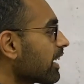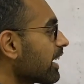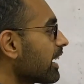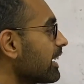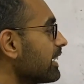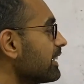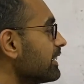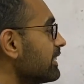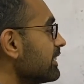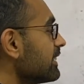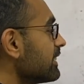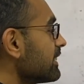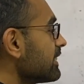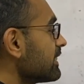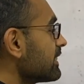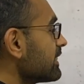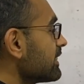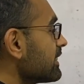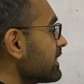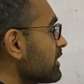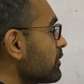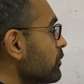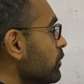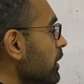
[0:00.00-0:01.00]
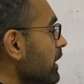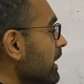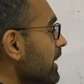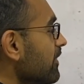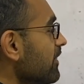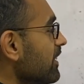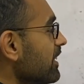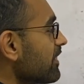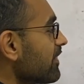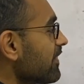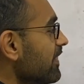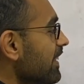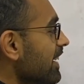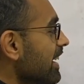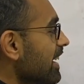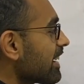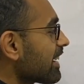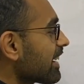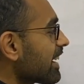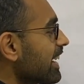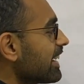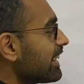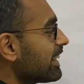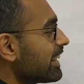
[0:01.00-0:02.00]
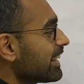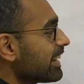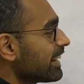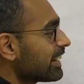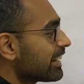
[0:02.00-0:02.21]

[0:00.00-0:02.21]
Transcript: and whatever we are writing,